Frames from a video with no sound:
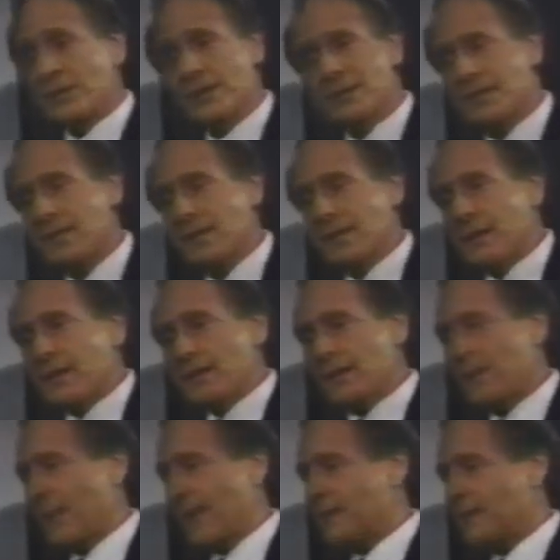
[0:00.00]
Well, you see,
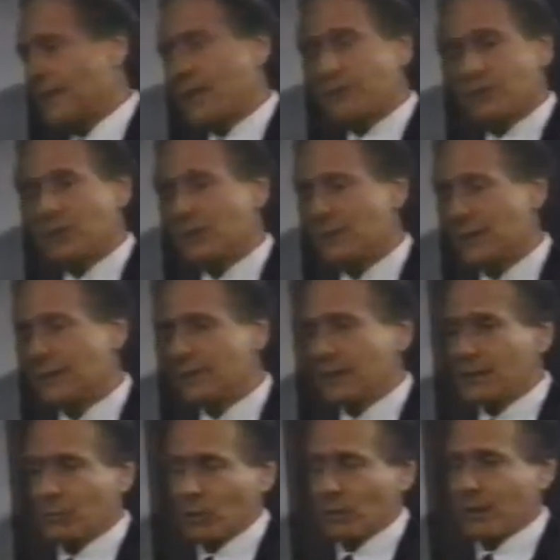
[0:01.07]
the banks can't really lend
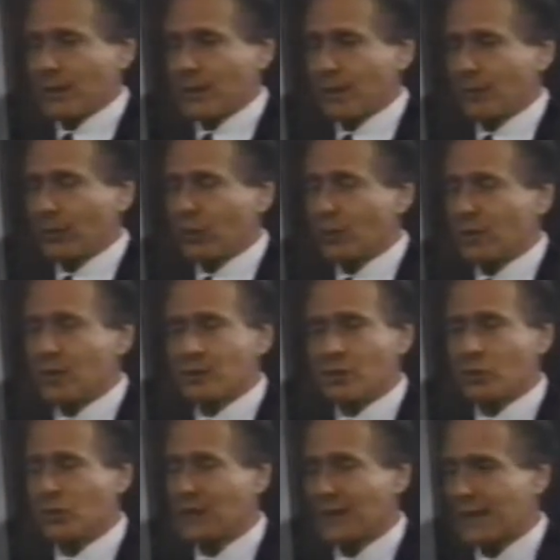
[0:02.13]
any more money out because there's
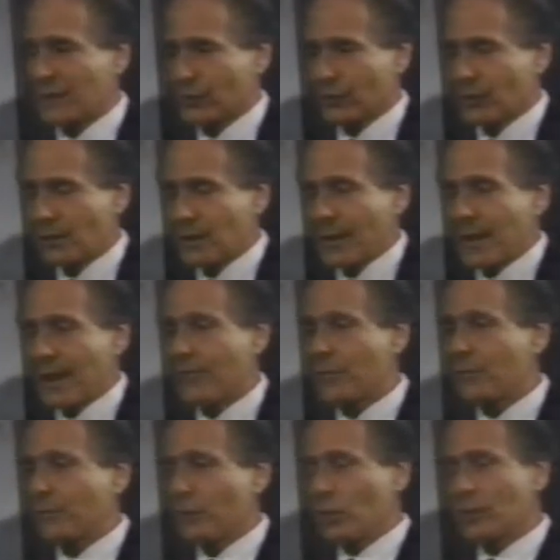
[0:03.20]
no collateral.
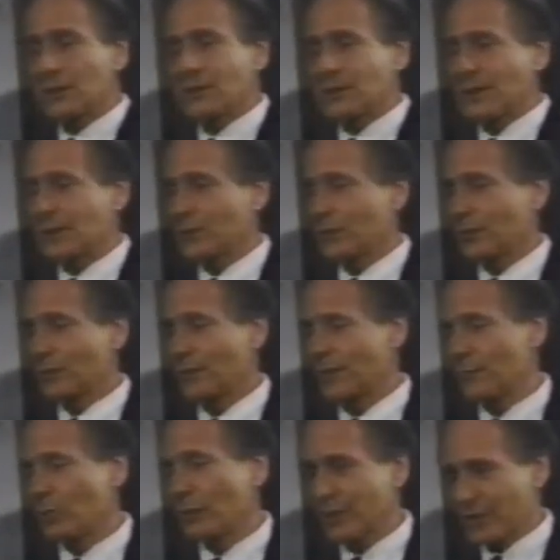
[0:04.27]
All the collateral is
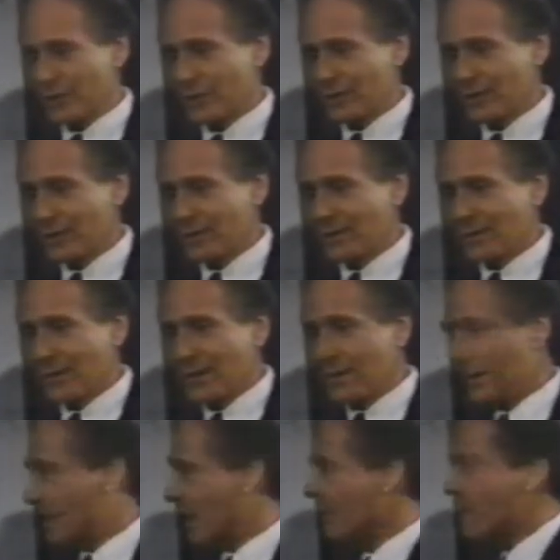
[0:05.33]
already mortgaged.
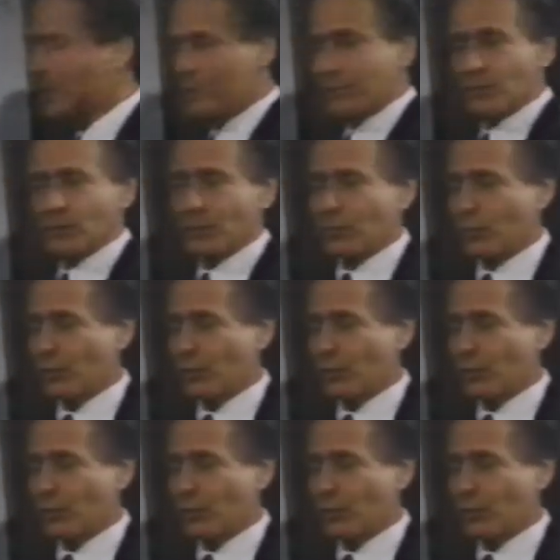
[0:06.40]
The government is fully